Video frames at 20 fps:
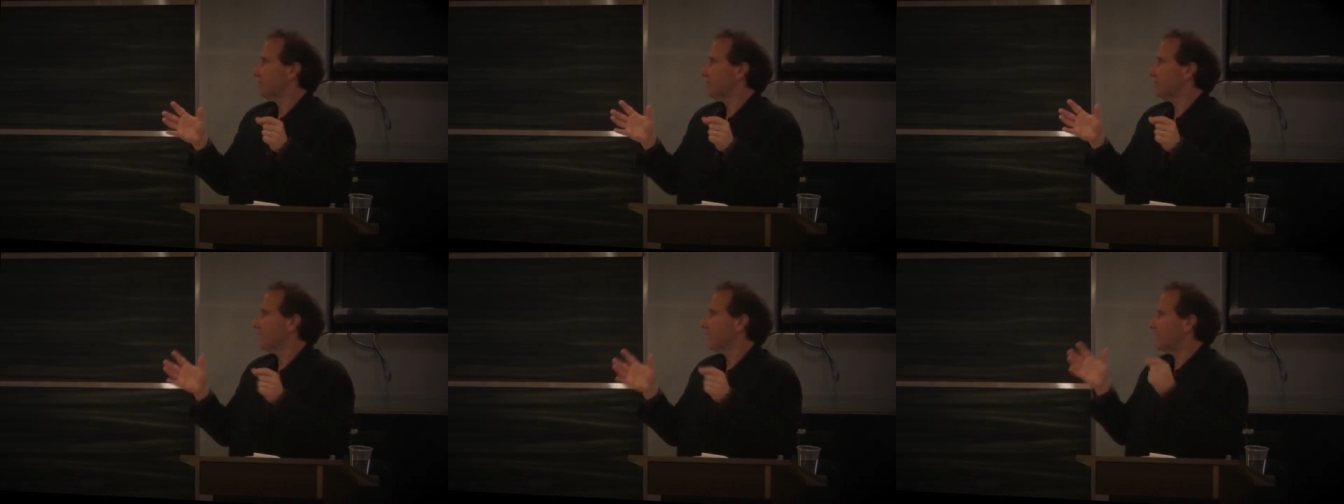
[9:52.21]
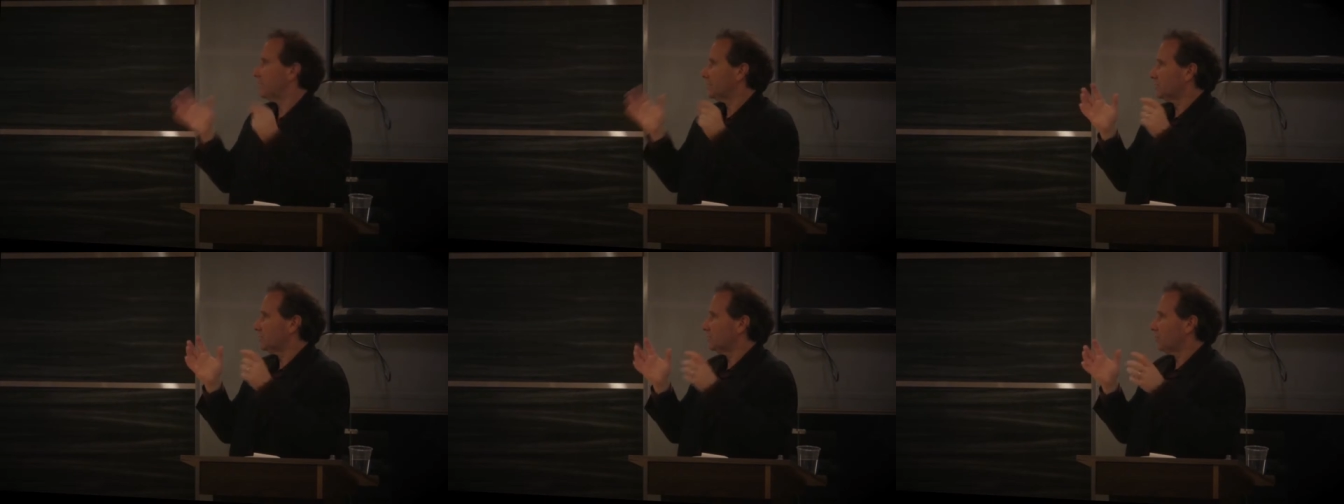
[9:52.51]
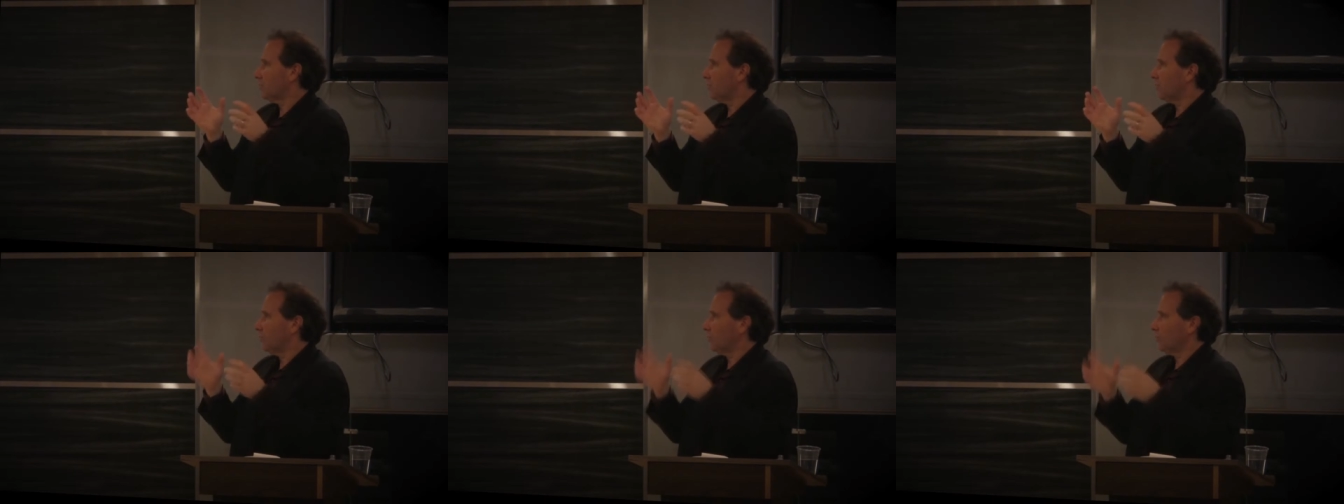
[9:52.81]
because
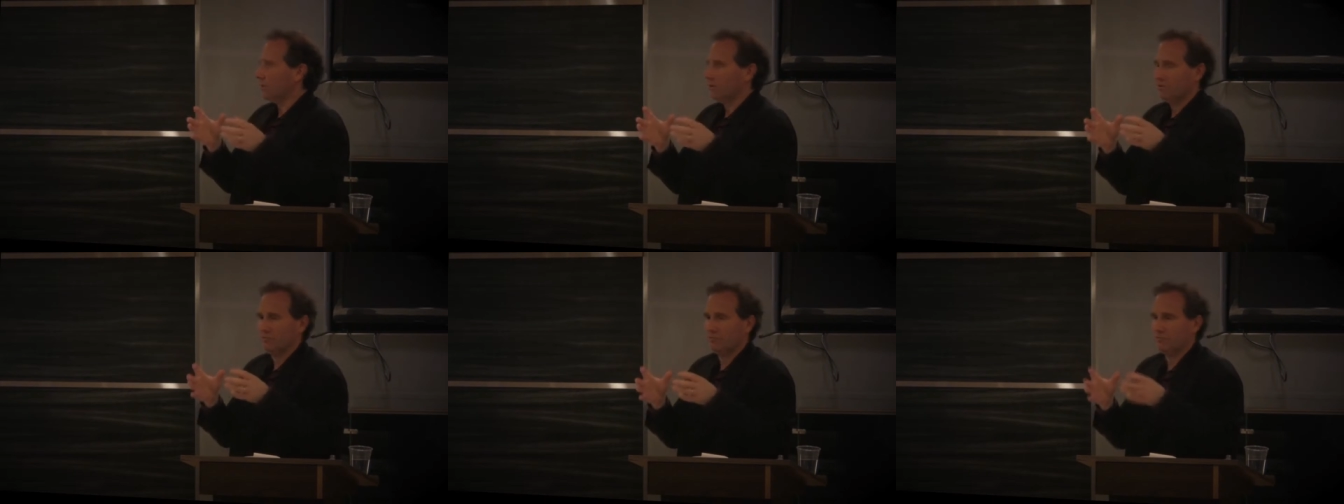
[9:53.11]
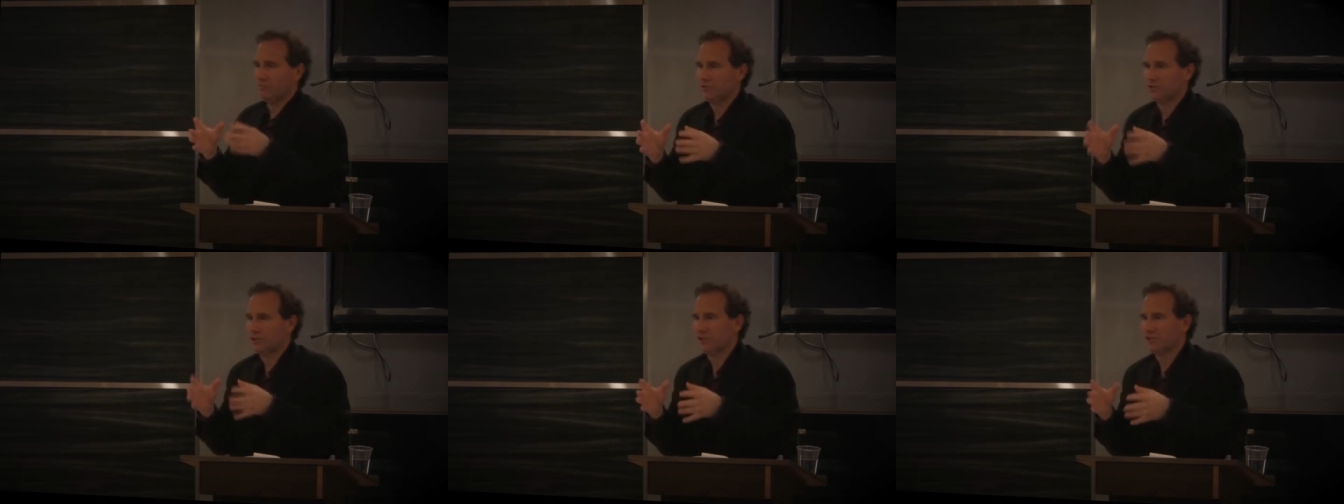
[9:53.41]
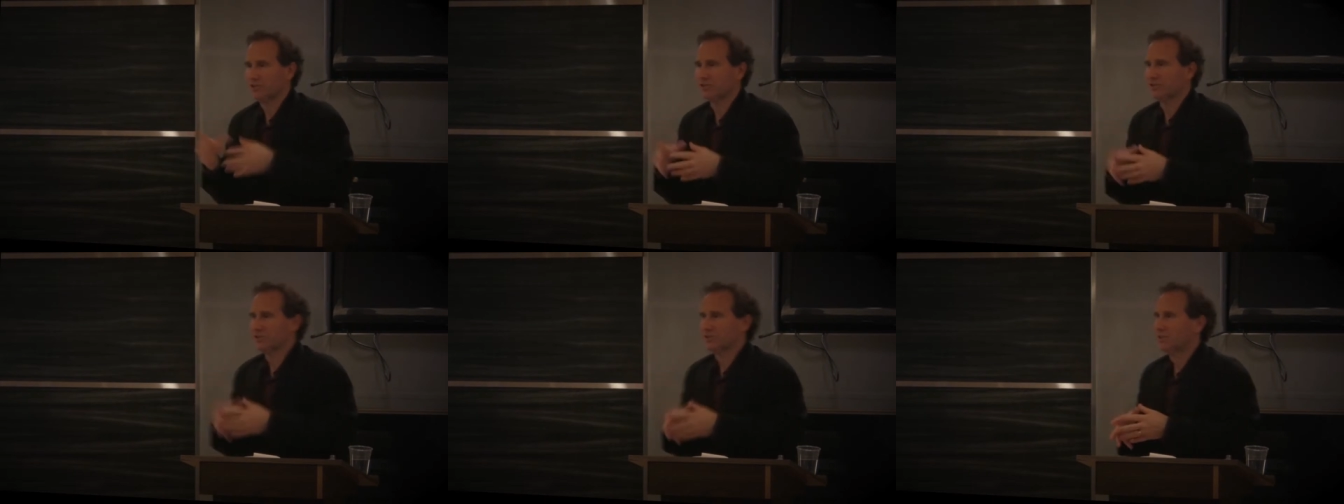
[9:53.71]
we would have
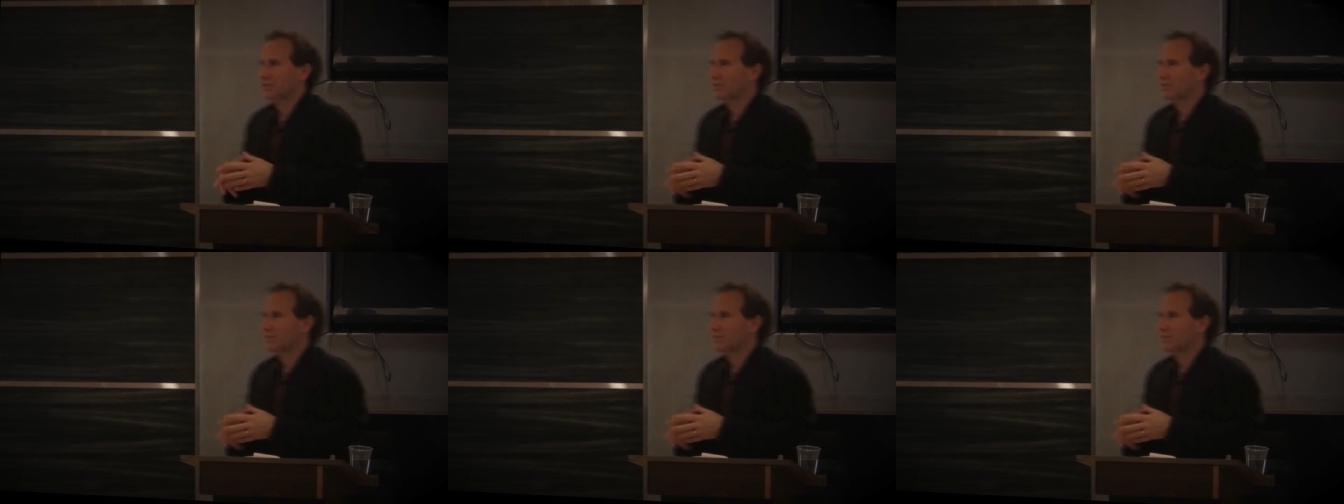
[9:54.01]
just